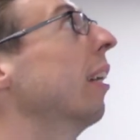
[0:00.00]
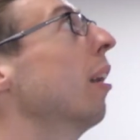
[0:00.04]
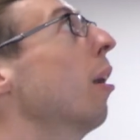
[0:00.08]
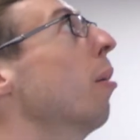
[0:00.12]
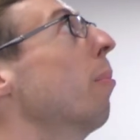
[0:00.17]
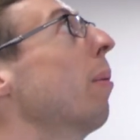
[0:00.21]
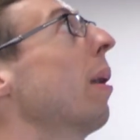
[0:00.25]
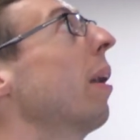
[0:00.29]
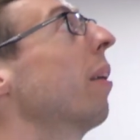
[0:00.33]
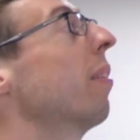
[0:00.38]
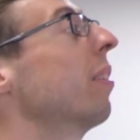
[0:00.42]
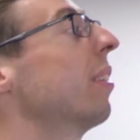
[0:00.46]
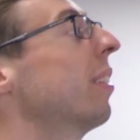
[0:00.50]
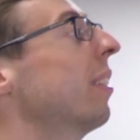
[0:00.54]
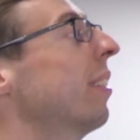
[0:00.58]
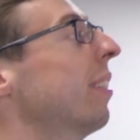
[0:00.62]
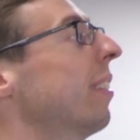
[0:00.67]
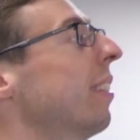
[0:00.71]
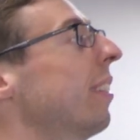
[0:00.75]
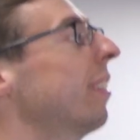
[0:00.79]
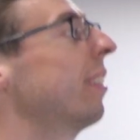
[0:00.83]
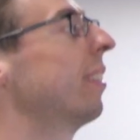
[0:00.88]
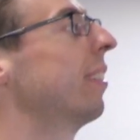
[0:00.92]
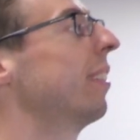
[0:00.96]
at about
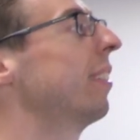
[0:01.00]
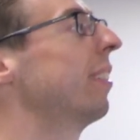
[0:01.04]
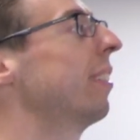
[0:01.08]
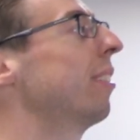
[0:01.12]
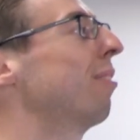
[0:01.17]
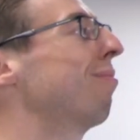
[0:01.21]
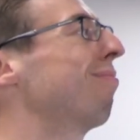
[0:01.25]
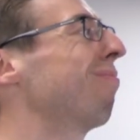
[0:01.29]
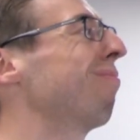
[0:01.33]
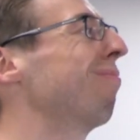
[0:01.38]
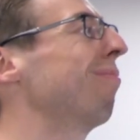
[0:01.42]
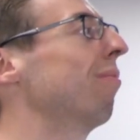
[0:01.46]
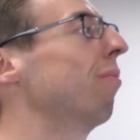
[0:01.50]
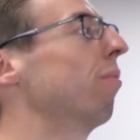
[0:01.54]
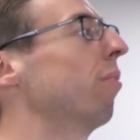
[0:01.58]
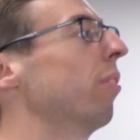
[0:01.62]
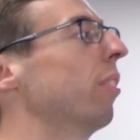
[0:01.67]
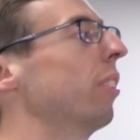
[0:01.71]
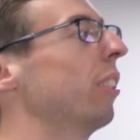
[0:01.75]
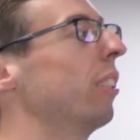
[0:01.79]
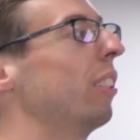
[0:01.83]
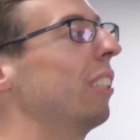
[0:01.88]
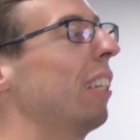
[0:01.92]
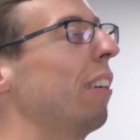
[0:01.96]

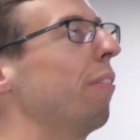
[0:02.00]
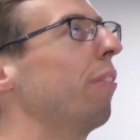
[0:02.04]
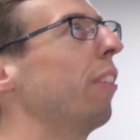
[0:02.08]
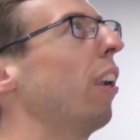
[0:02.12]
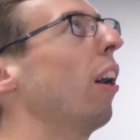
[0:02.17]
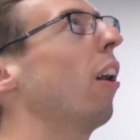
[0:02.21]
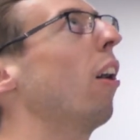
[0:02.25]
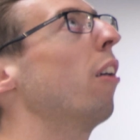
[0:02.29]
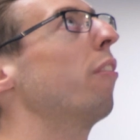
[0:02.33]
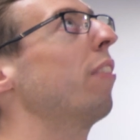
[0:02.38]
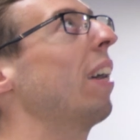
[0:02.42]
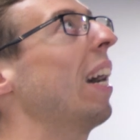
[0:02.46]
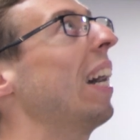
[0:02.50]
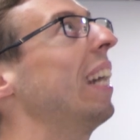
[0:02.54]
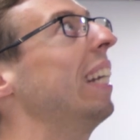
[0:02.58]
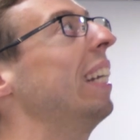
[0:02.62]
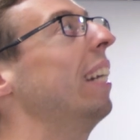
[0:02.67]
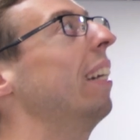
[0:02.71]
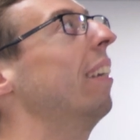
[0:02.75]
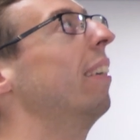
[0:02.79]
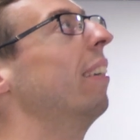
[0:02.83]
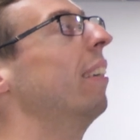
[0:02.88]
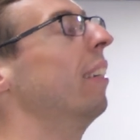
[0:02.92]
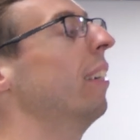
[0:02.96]
7.5, 8.
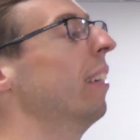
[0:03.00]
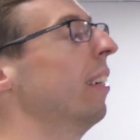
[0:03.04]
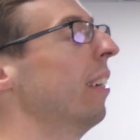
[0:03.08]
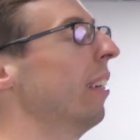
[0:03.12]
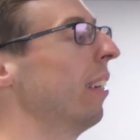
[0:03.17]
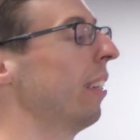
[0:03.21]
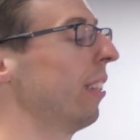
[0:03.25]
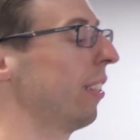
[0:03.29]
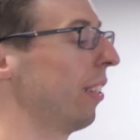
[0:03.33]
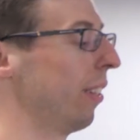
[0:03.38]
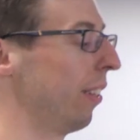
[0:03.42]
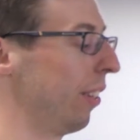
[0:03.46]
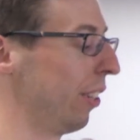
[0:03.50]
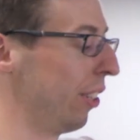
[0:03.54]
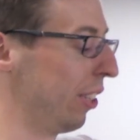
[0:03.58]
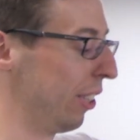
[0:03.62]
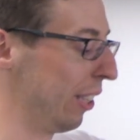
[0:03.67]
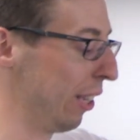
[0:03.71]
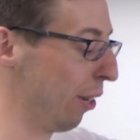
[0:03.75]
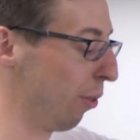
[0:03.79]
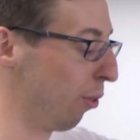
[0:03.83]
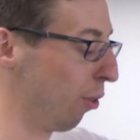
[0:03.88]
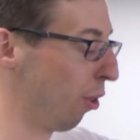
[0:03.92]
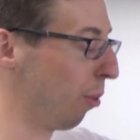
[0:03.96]
So you've
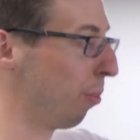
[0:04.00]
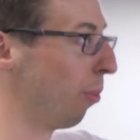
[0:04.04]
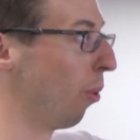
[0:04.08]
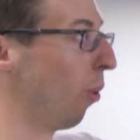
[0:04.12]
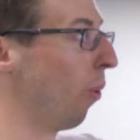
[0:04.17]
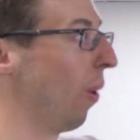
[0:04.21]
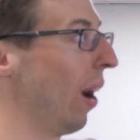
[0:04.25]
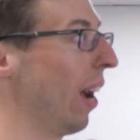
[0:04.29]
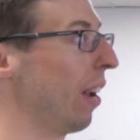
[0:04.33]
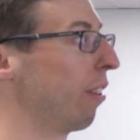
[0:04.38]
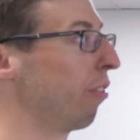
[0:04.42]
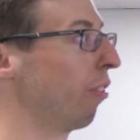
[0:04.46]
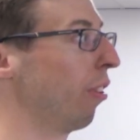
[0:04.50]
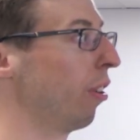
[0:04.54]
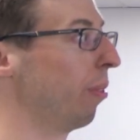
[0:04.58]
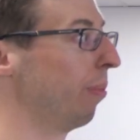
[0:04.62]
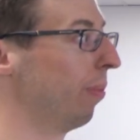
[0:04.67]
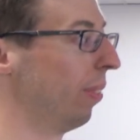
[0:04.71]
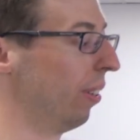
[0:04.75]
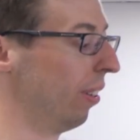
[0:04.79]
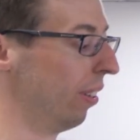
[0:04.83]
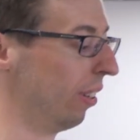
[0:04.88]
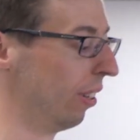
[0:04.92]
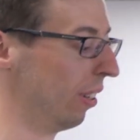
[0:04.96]
still got more
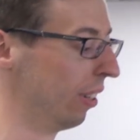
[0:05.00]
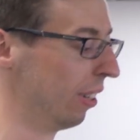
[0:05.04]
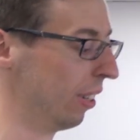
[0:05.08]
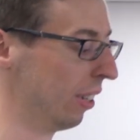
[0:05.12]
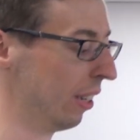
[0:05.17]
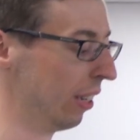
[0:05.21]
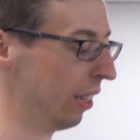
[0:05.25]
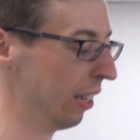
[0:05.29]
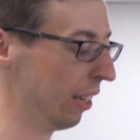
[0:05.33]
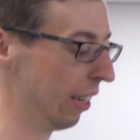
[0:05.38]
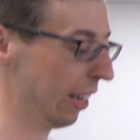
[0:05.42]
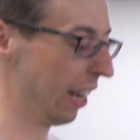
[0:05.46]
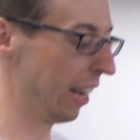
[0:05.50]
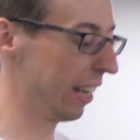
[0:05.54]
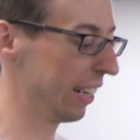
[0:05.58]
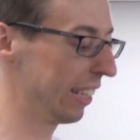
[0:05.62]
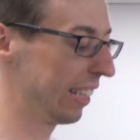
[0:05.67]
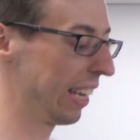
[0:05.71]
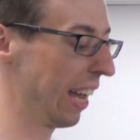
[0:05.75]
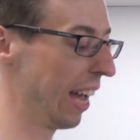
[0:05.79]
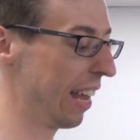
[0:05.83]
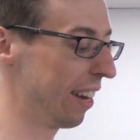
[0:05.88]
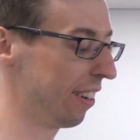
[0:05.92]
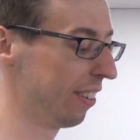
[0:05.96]
headroom. And
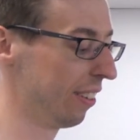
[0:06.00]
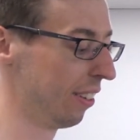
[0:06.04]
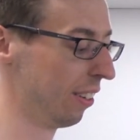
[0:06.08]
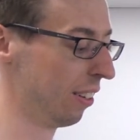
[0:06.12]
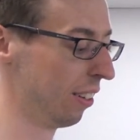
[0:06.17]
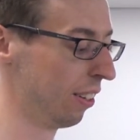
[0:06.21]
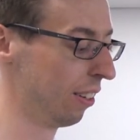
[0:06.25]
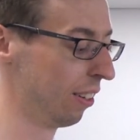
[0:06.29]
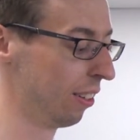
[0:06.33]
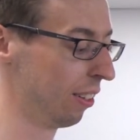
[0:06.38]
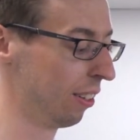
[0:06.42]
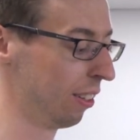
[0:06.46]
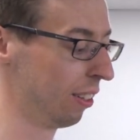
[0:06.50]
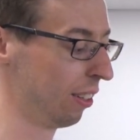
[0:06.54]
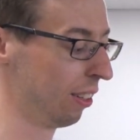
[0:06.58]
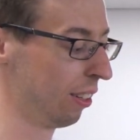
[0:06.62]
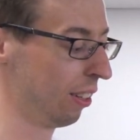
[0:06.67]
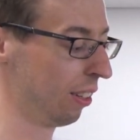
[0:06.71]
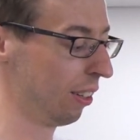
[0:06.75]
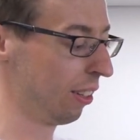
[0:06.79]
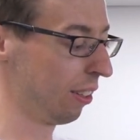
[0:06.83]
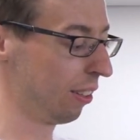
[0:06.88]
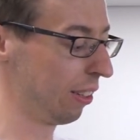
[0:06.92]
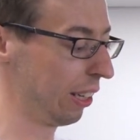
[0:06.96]
again,
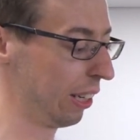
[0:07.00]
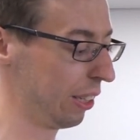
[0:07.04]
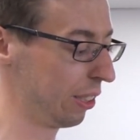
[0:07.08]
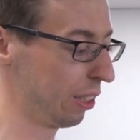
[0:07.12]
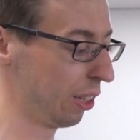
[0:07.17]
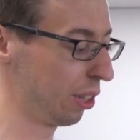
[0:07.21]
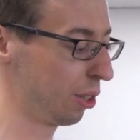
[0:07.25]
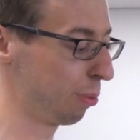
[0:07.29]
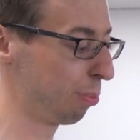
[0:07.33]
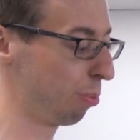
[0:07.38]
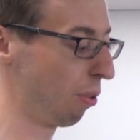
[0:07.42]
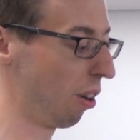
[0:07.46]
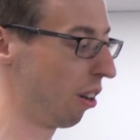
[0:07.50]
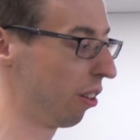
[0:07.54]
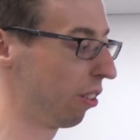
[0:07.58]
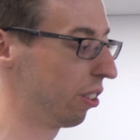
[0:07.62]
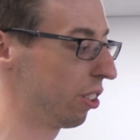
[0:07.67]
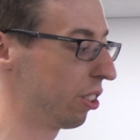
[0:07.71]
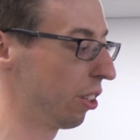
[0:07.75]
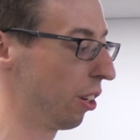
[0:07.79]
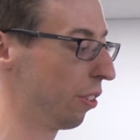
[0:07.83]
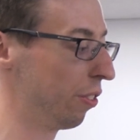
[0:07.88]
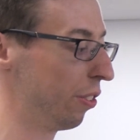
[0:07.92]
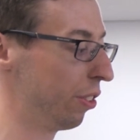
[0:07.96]
these are sprung,
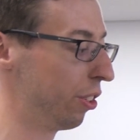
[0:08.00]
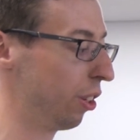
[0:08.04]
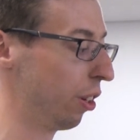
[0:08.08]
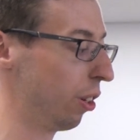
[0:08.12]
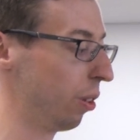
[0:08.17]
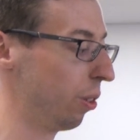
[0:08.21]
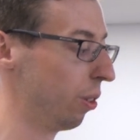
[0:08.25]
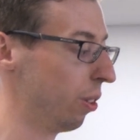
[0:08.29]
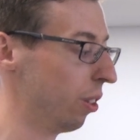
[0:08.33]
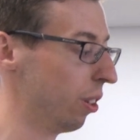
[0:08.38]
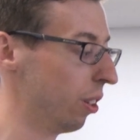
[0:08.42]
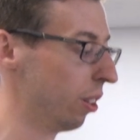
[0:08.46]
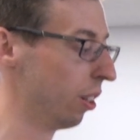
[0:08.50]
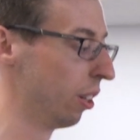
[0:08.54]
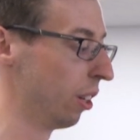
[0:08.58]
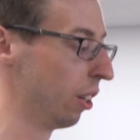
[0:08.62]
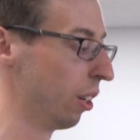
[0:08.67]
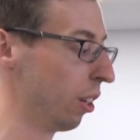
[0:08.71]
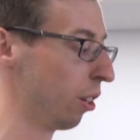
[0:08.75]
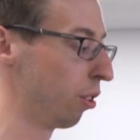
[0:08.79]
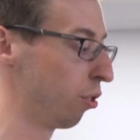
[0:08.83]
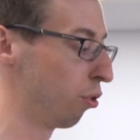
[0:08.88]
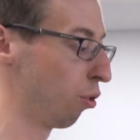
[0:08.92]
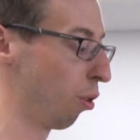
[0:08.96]
so if you do
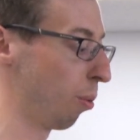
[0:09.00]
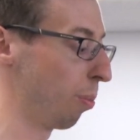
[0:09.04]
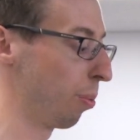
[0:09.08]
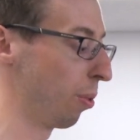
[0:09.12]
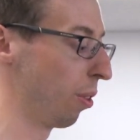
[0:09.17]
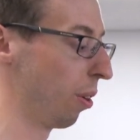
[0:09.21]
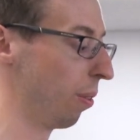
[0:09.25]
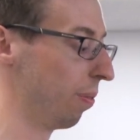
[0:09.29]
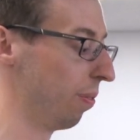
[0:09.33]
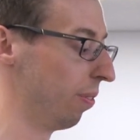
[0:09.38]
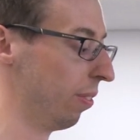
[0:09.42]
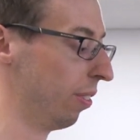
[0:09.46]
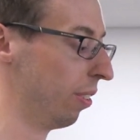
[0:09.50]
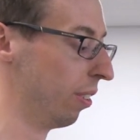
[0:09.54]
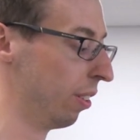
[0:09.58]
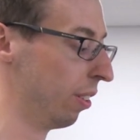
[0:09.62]
drop them,